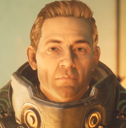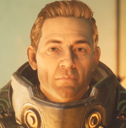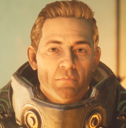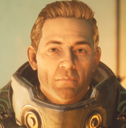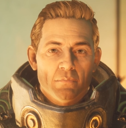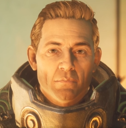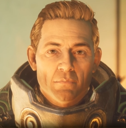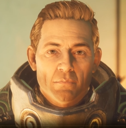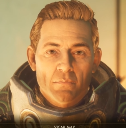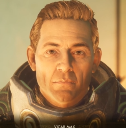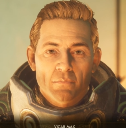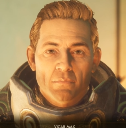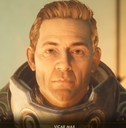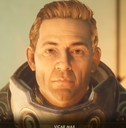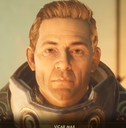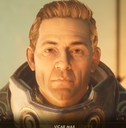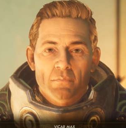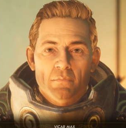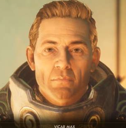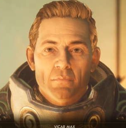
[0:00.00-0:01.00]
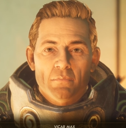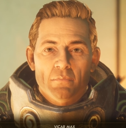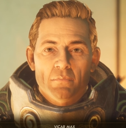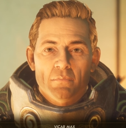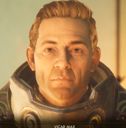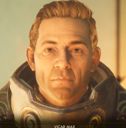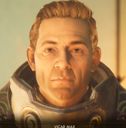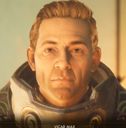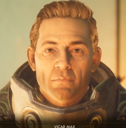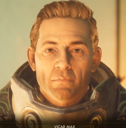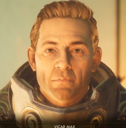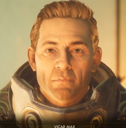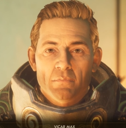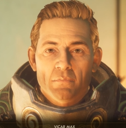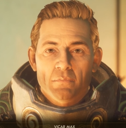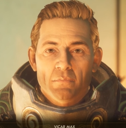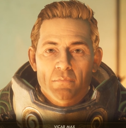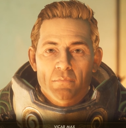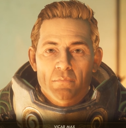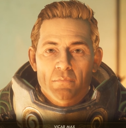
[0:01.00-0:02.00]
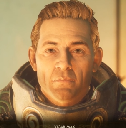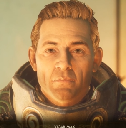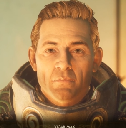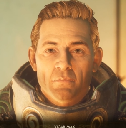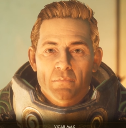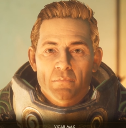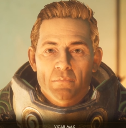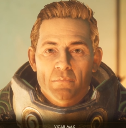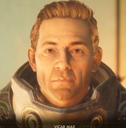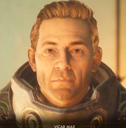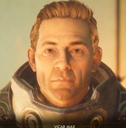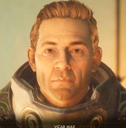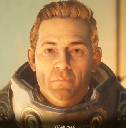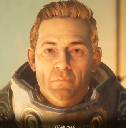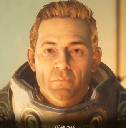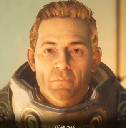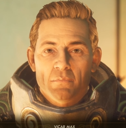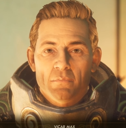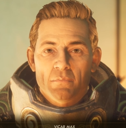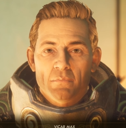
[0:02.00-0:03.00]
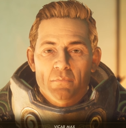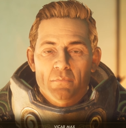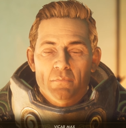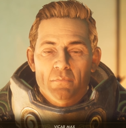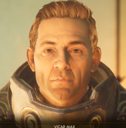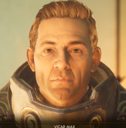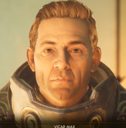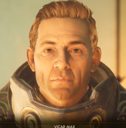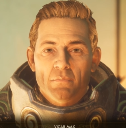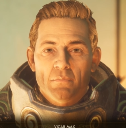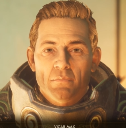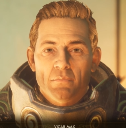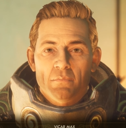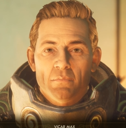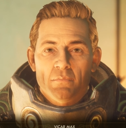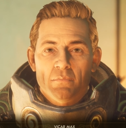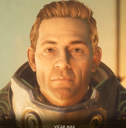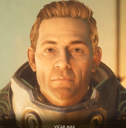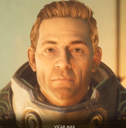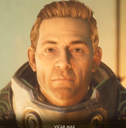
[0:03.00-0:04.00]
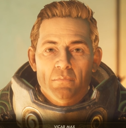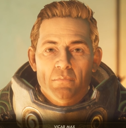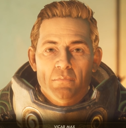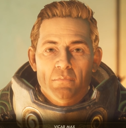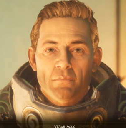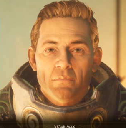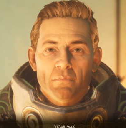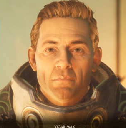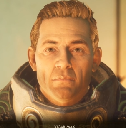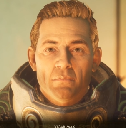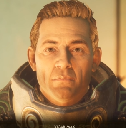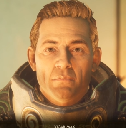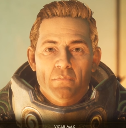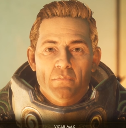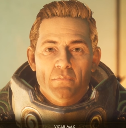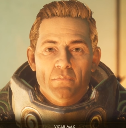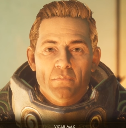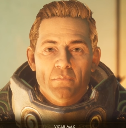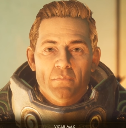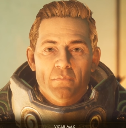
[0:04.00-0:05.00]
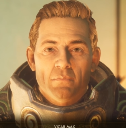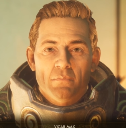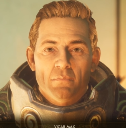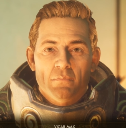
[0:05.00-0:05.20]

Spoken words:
No one is speaking in this clip.